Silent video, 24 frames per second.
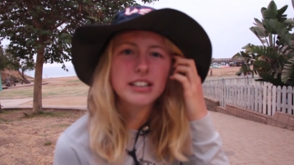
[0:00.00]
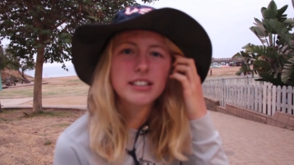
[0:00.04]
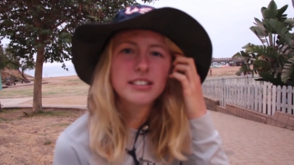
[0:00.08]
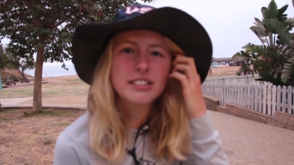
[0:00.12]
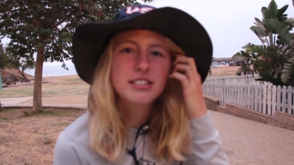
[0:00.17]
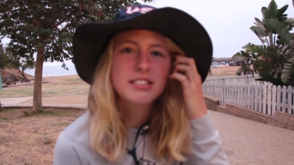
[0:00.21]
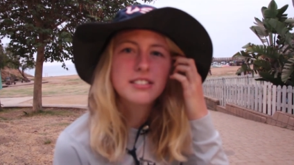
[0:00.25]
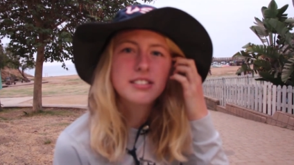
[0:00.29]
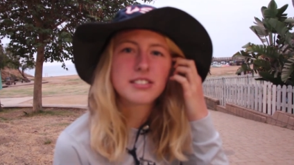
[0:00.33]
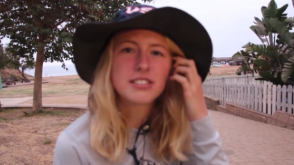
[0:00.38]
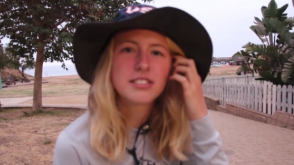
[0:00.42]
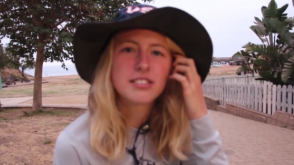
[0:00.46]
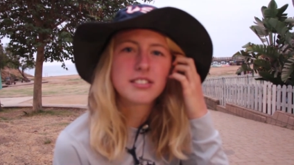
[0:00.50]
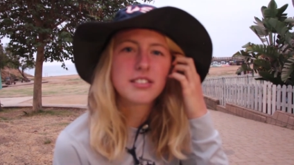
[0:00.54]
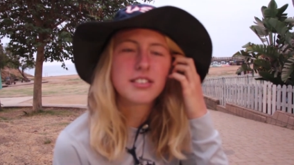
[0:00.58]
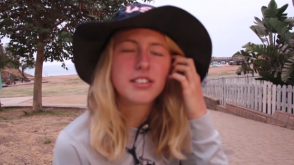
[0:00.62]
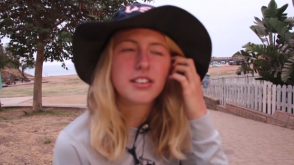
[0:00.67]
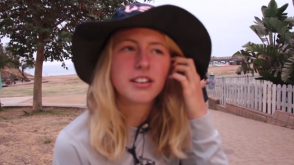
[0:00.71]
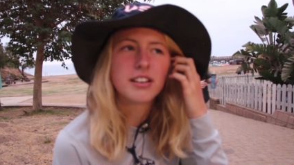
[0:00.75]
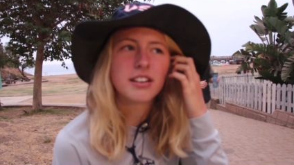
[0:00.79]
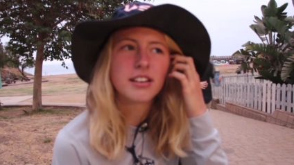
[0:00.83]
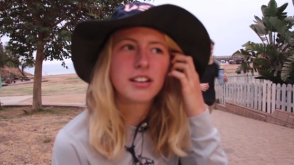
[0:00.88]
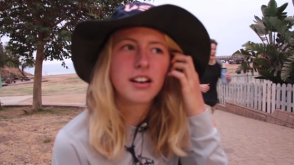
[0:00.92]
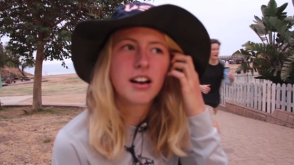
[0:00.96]
creeks,
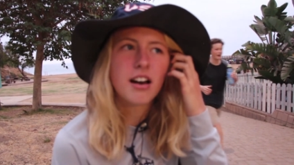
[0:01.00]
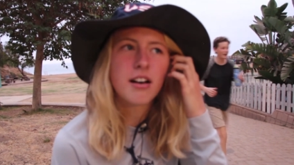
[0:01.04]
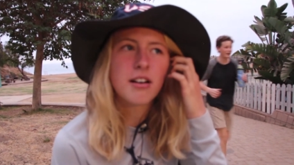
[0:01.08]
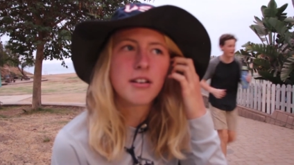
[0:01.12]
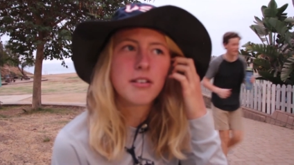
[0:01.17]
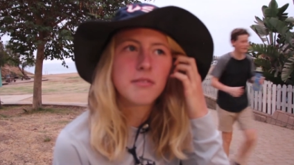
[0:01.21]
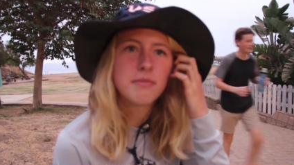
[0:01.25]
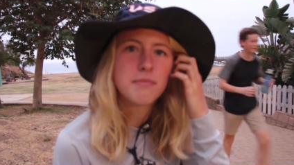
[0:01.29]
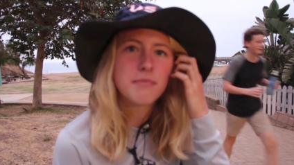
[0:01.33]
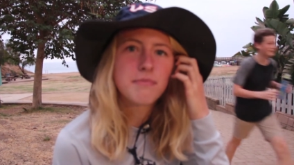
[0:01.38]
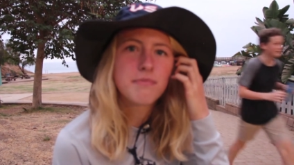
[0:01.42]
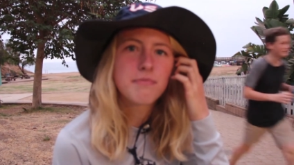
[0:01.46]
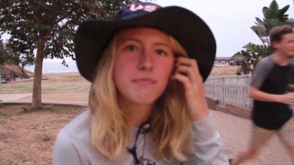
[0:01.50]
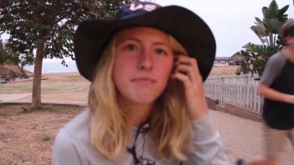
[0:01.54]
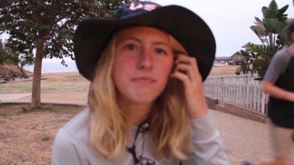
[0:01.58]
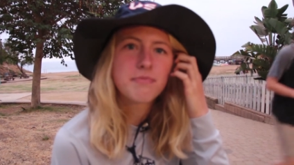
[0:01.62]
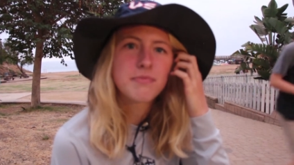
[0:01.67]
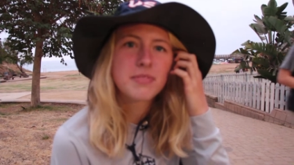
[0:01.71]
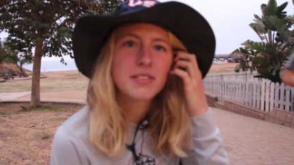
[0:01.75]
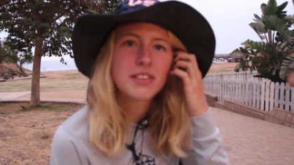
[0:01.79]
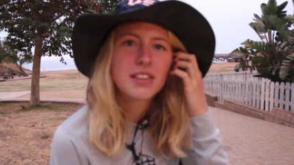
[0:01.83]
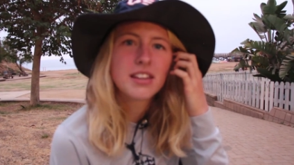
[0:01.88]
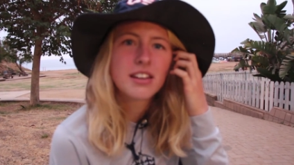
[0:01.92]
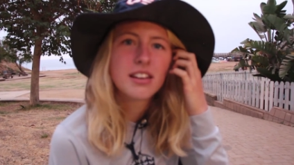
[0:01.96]
the um, Hi,
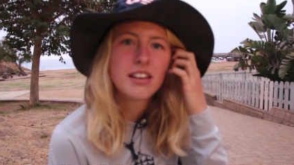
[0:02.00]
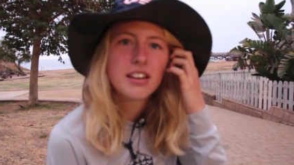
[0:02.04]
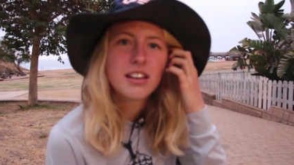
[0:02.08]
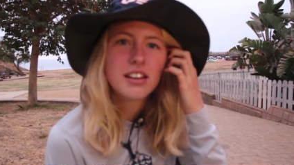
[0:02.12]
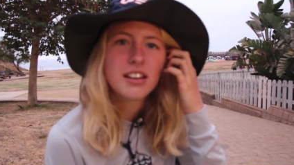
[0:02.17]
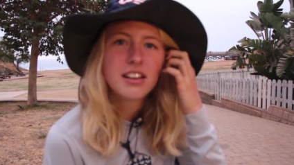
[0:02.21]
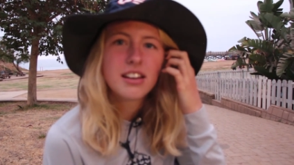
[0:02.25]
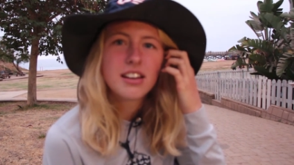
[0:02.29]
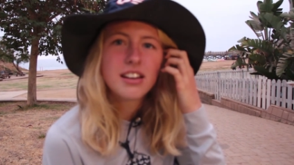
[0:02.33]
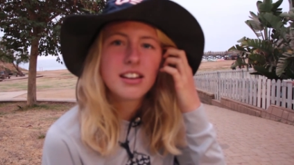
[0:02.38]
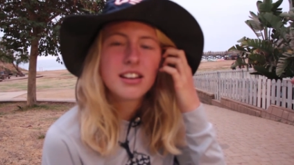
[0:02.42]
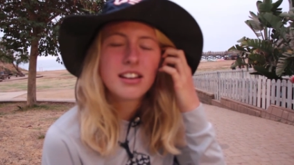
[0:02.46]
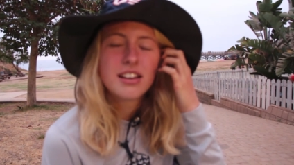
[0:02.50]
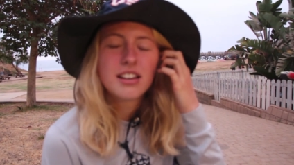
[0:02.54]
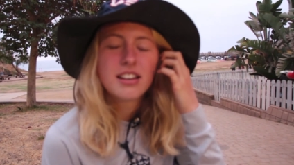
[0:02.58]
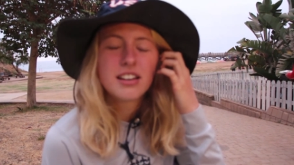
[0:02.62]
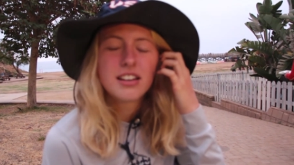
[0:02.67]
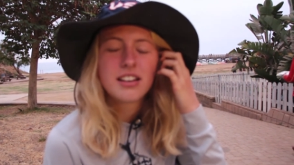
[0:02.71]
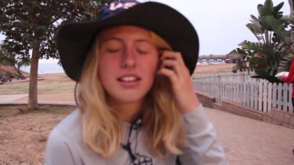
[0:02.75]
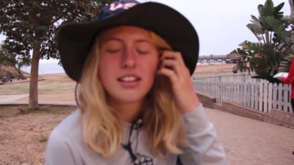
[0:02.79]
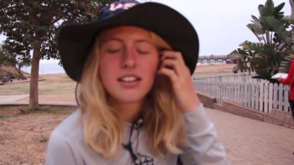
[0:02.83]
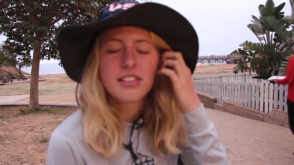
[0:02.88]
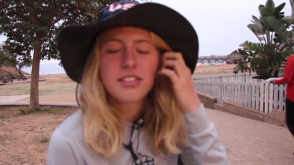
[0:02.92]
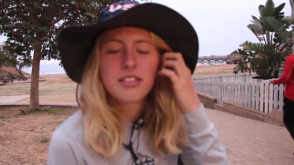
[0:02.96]

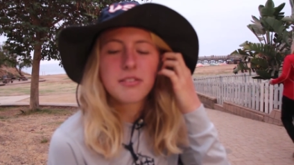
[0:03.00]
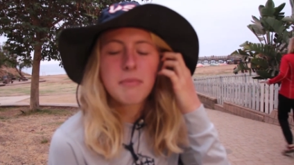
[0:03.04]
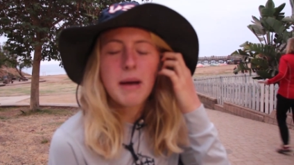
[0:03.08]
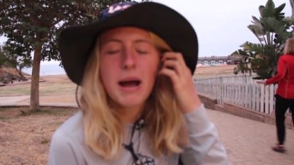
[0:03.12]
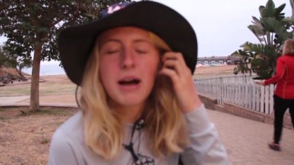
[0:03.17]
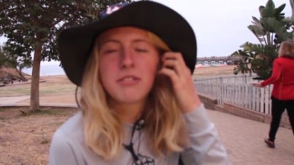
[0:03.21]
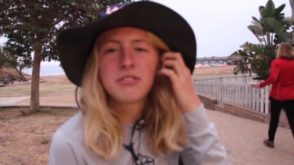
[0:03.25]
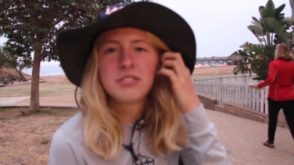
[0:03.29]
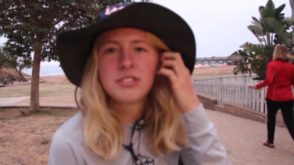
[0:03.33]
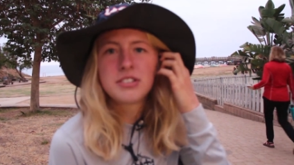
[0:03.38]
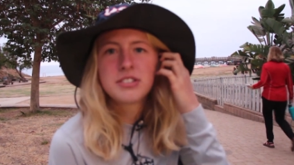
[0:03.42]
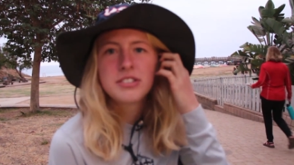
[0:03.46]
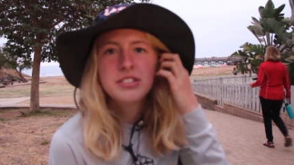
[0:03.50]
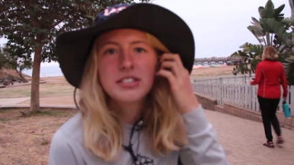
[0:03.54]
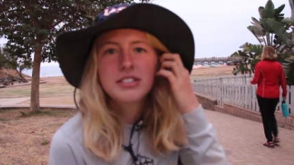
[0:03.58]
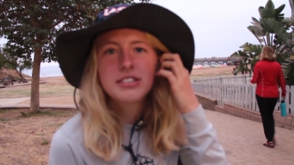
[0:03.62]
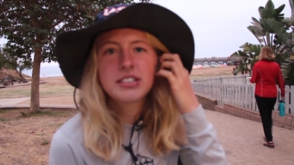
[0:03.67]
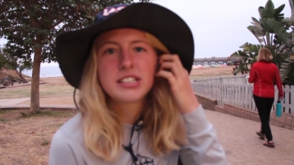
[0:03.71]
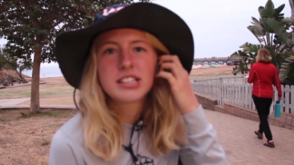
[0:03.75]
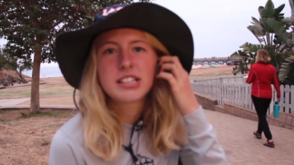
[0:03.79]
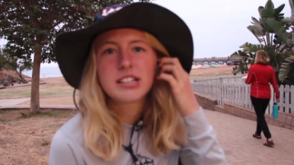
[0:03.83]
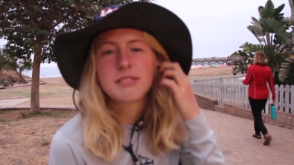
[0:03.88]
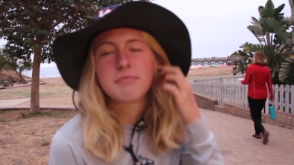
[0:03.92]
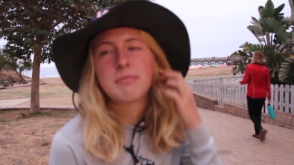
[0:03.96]
George. the
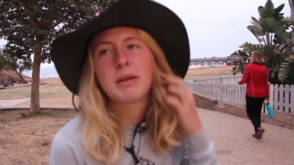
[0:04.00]
mountains.